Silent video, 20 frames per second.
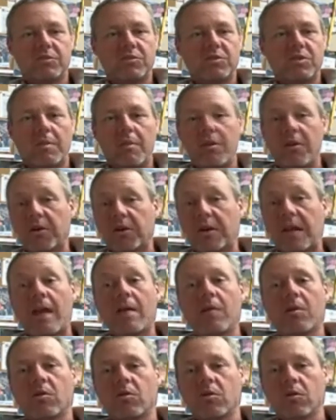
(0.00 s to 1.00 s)
some other
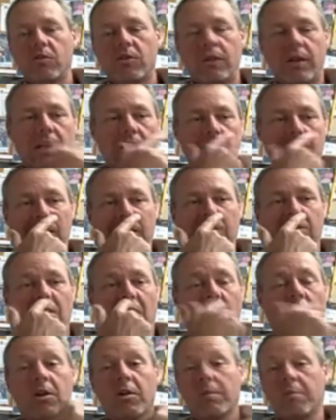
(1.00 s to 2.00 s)
chemicals in it, and it's
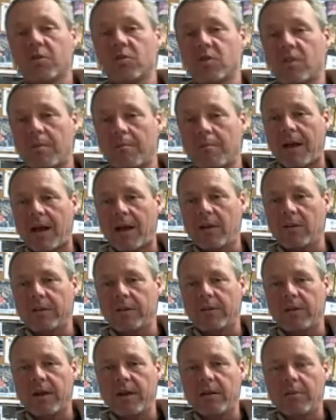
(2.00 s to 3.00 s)
100%
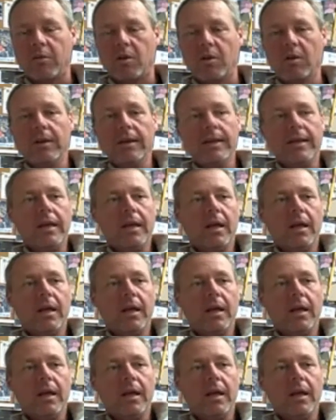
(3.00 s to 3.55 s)
biodegradable.